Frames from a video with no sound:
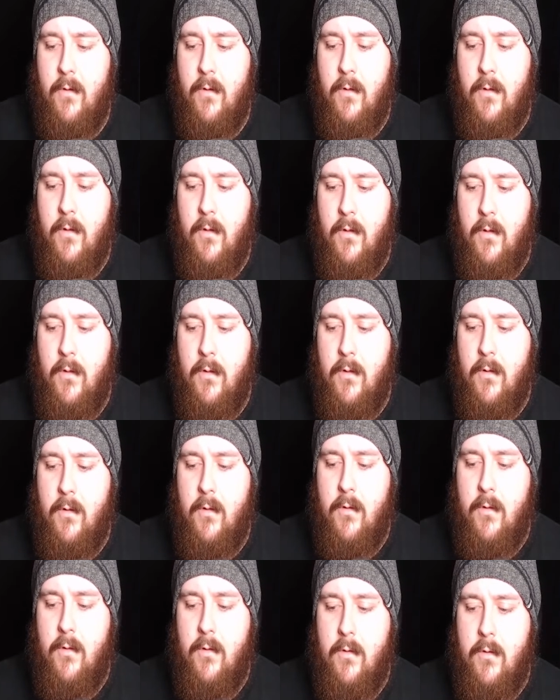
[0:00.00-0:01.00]

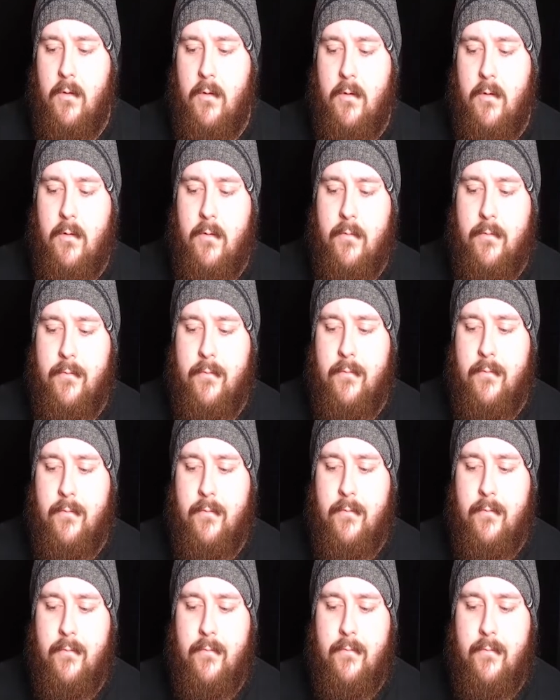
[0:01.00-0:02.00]

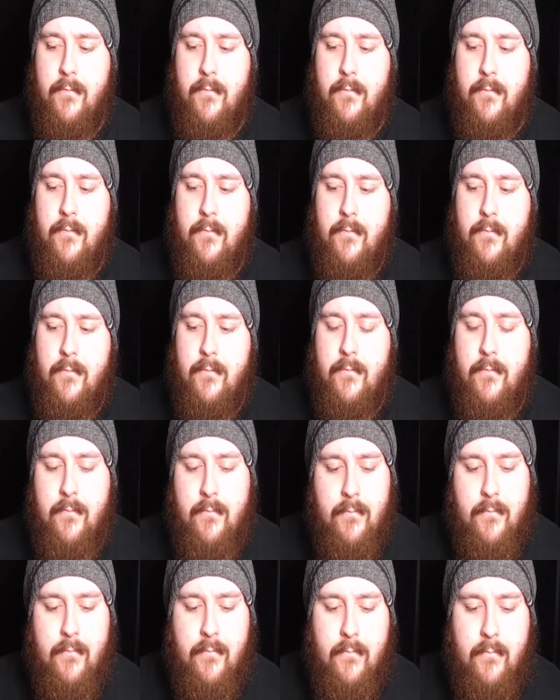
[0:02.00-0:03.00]

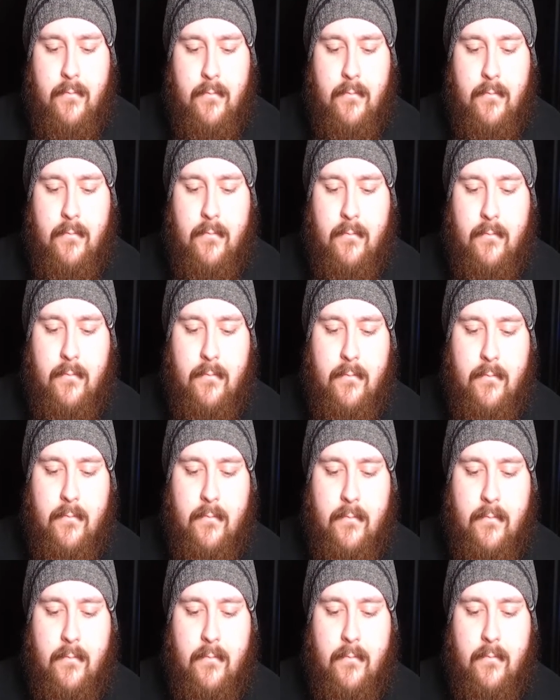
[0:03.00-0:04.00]

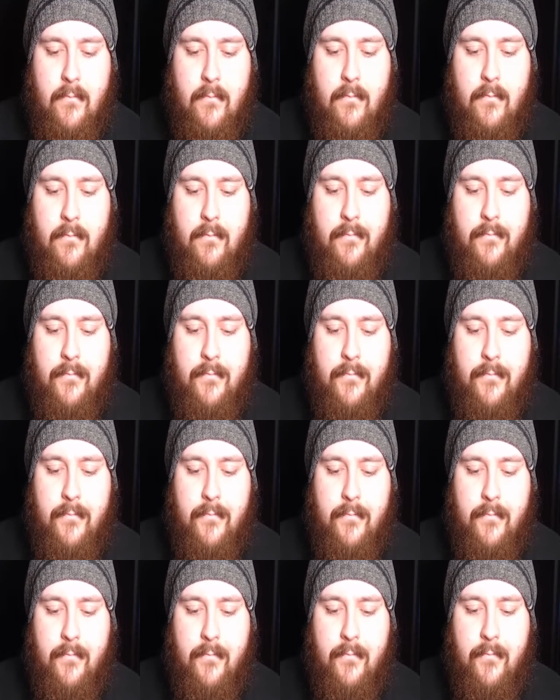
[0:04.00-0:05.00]

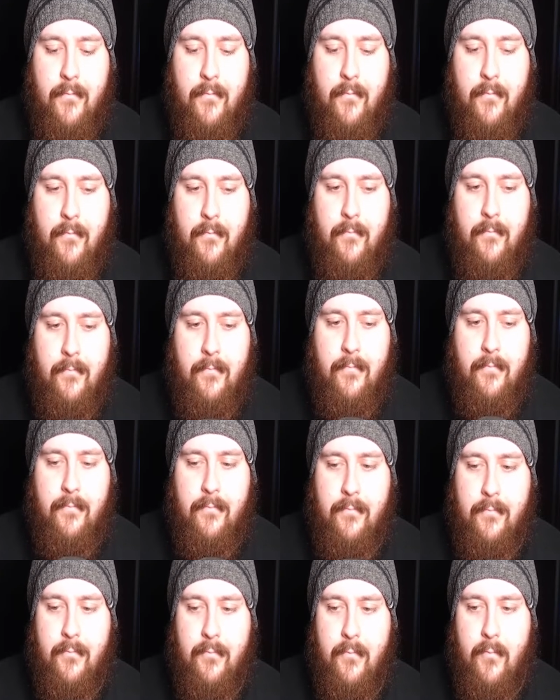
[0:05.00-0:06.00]

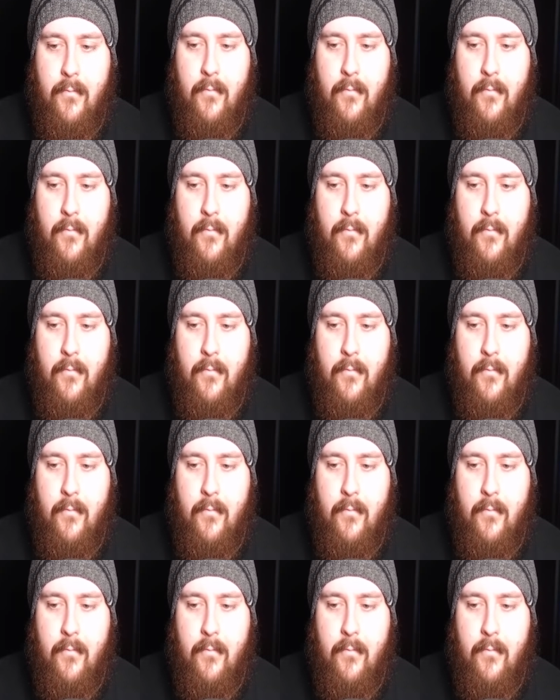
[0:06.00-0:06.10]
No one is speaking in this clip.